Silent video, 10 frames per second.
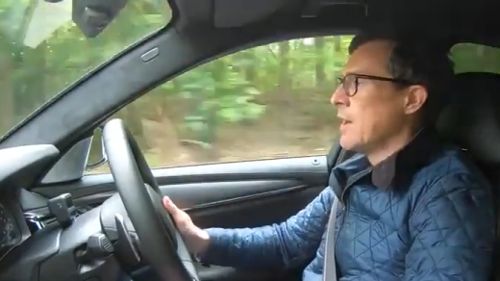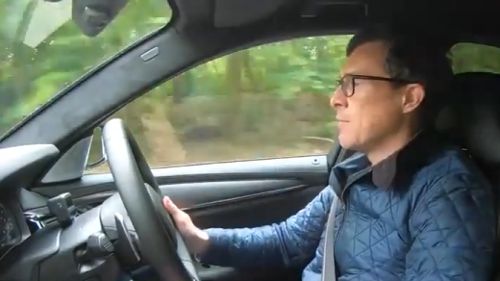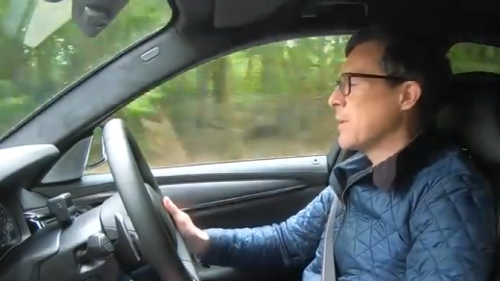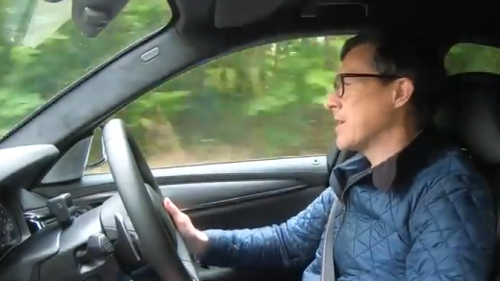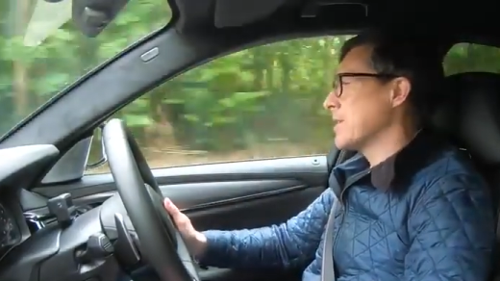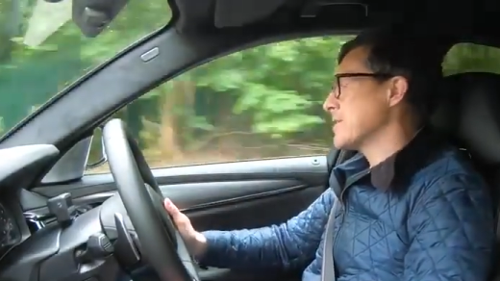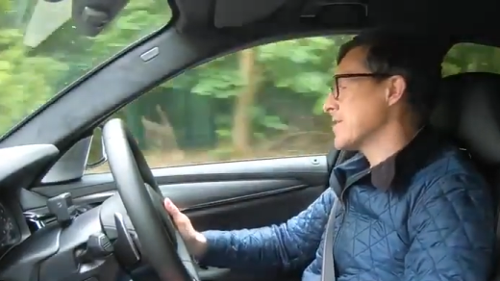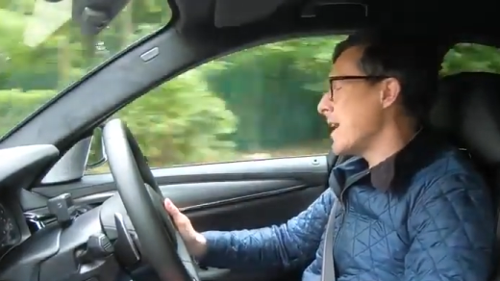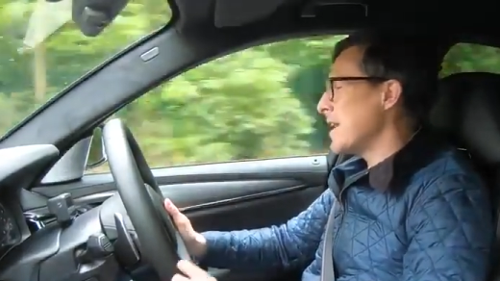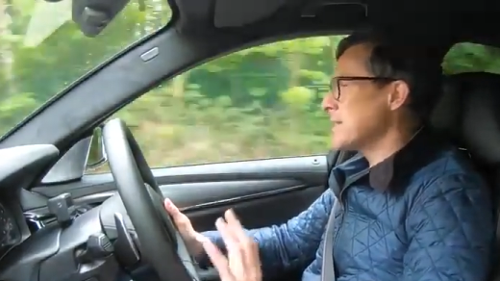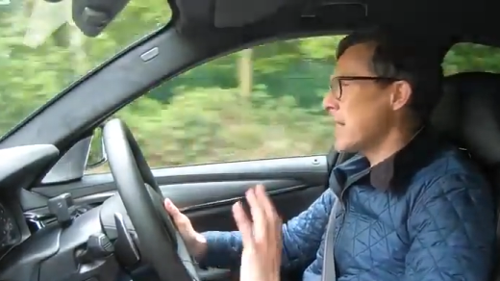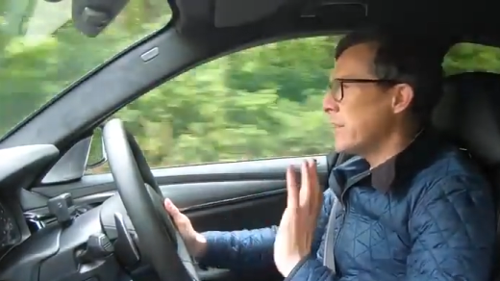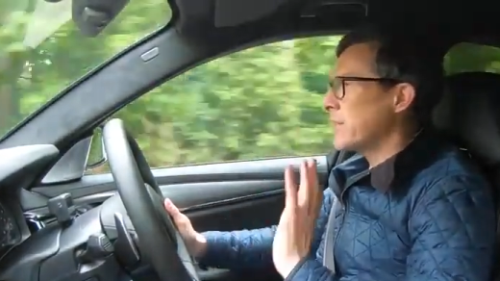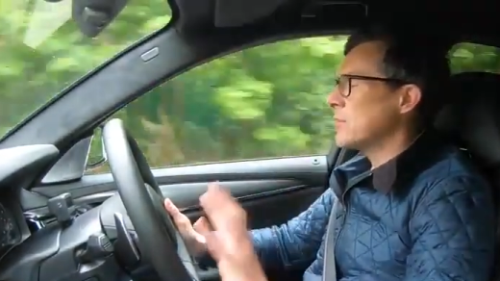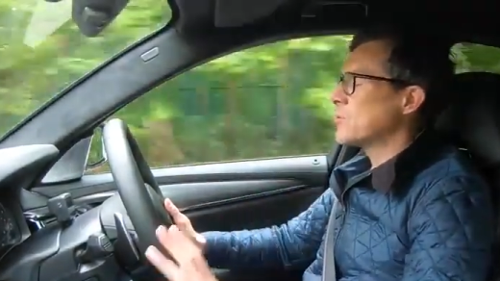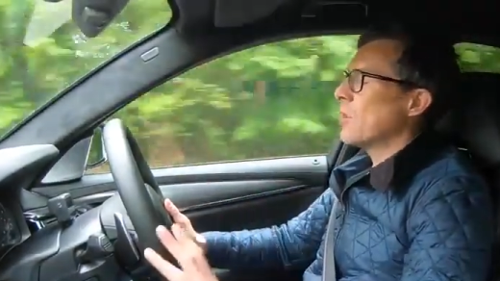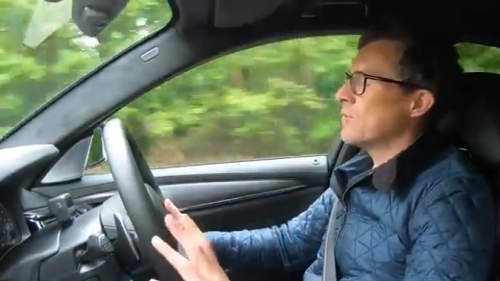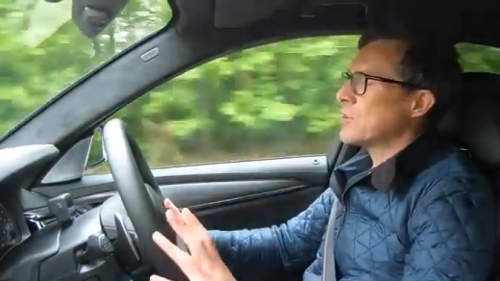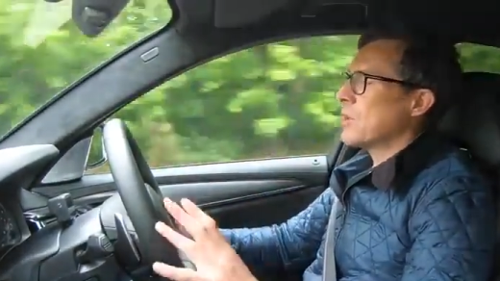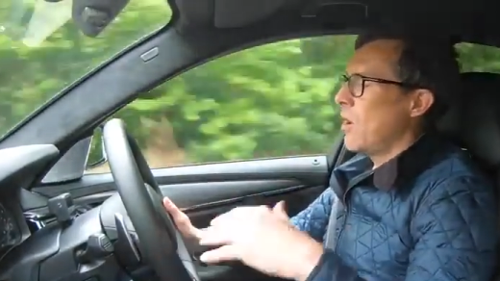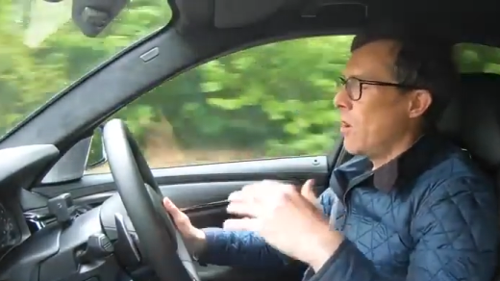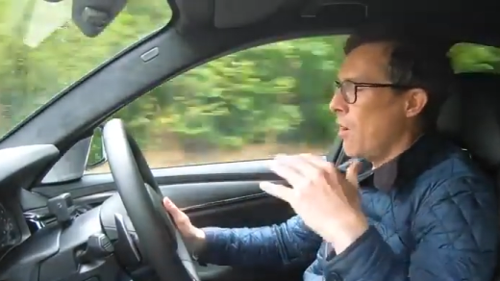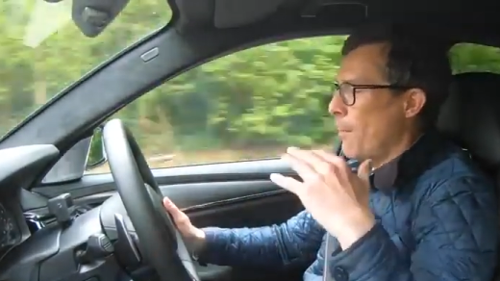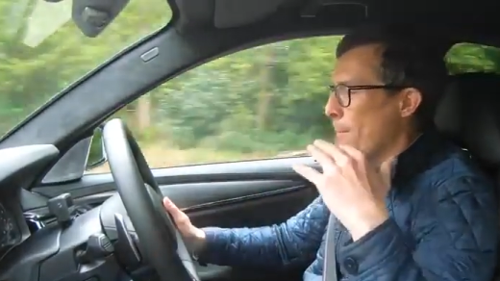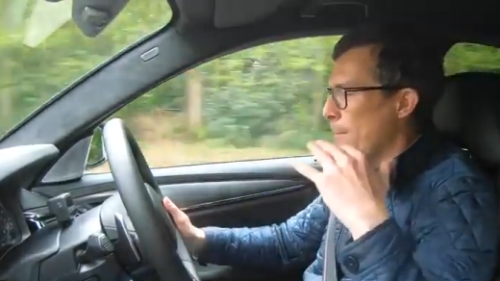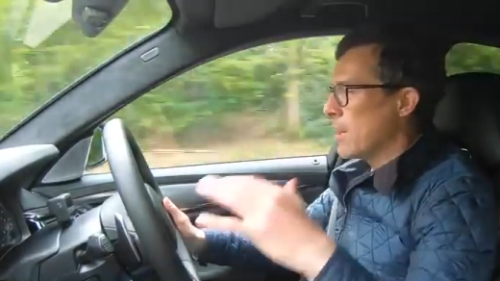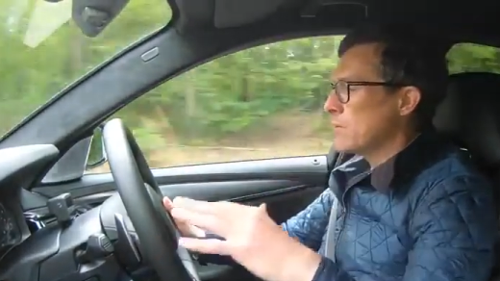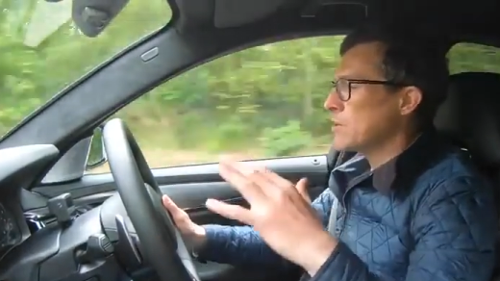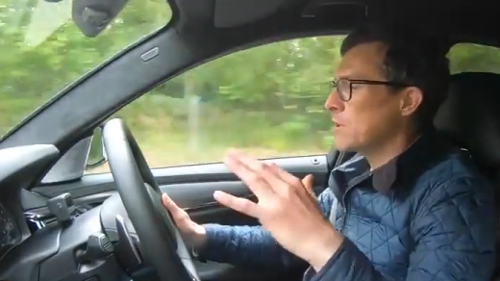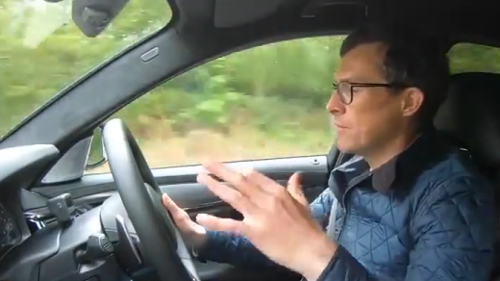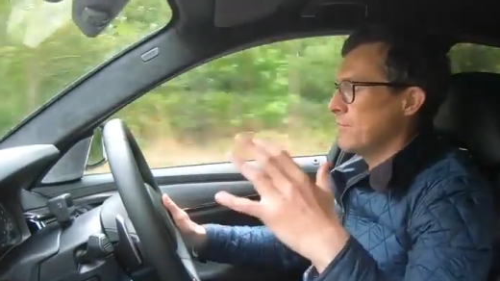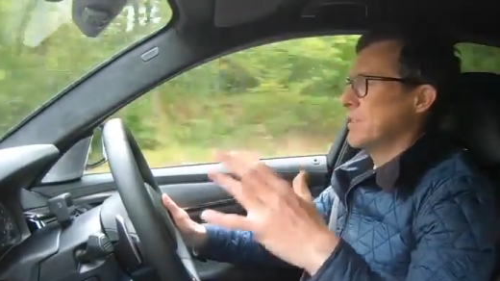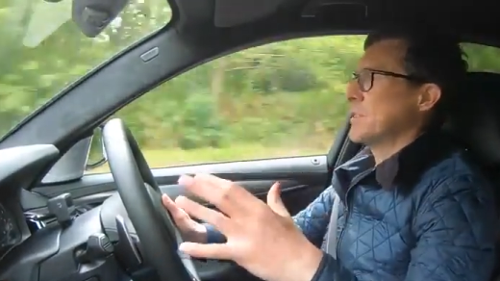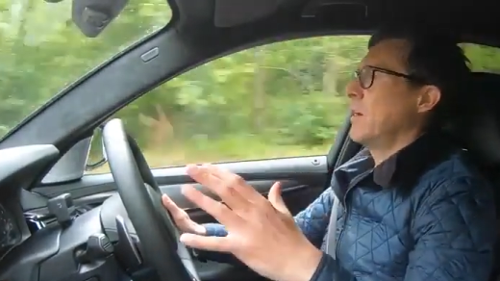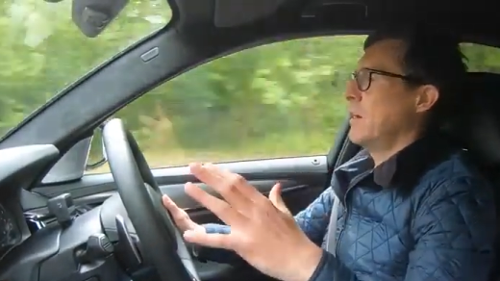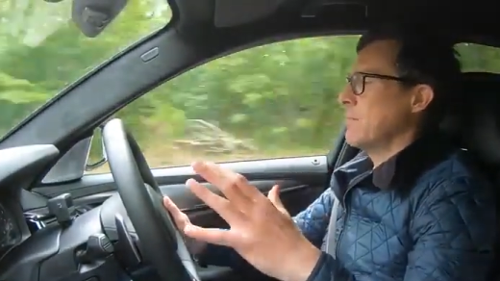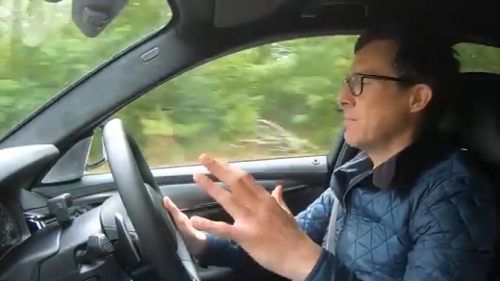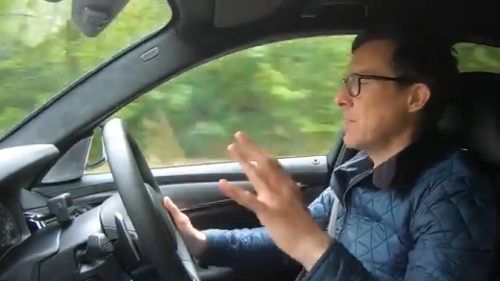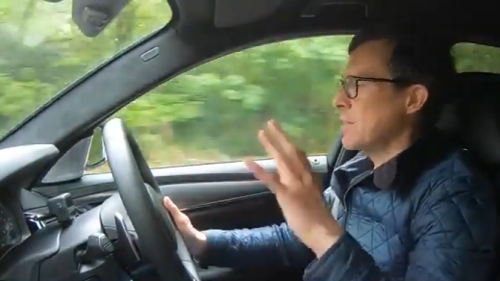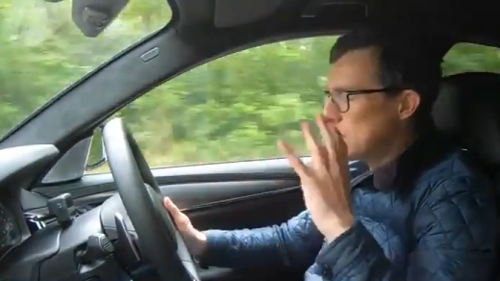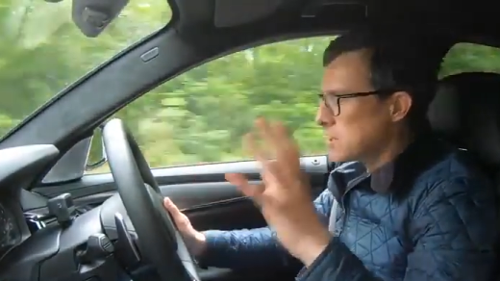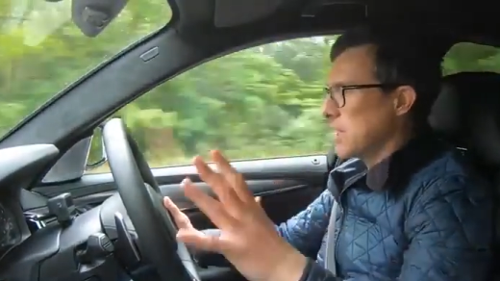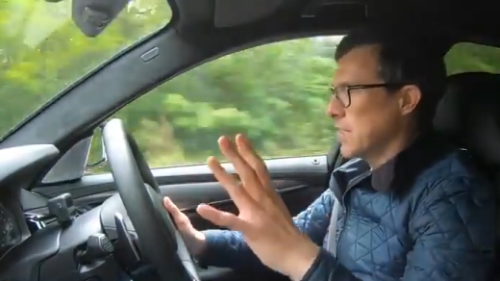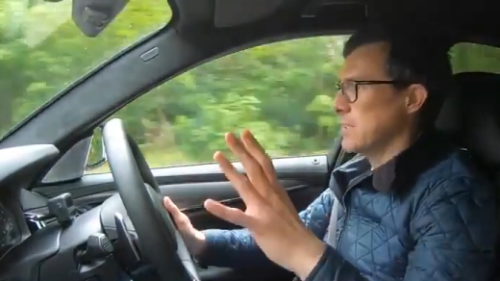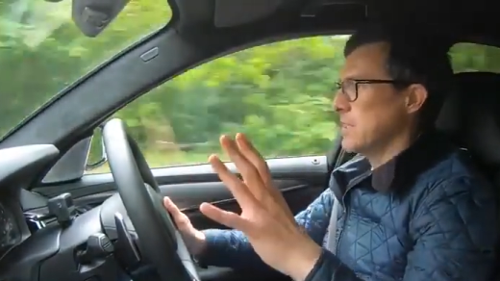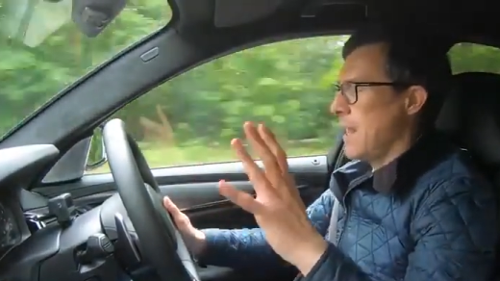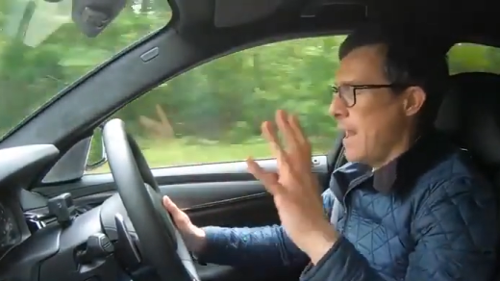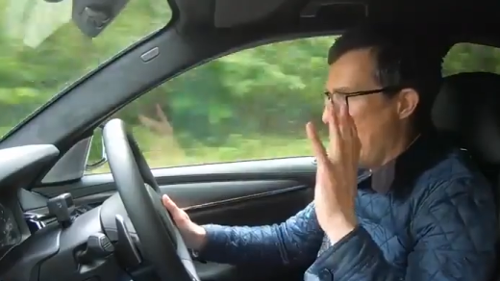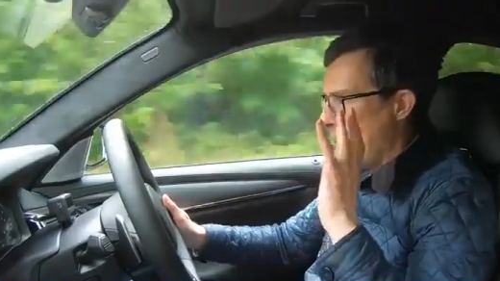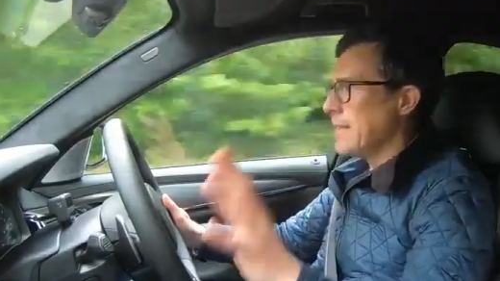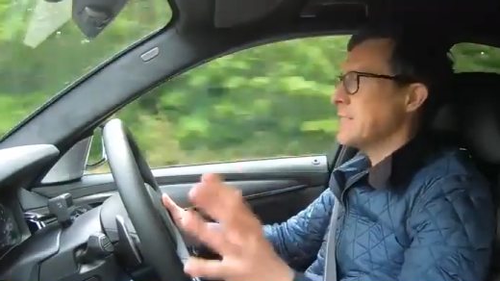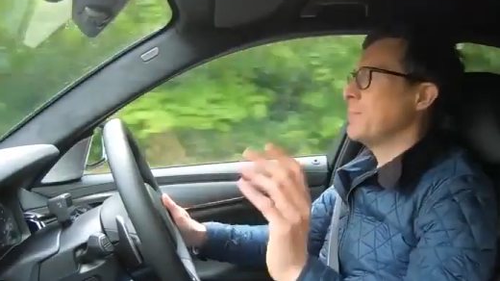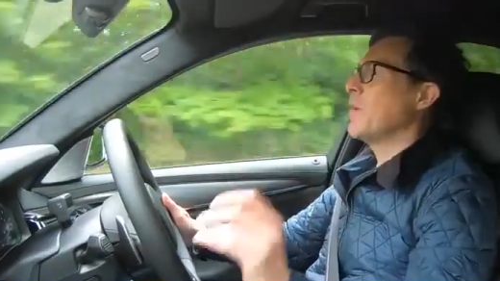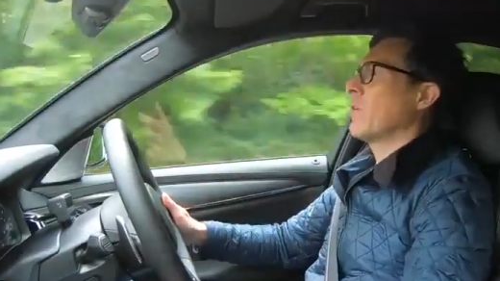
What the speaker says: because that is how you're going to drive this car most of the time. It just is, let's be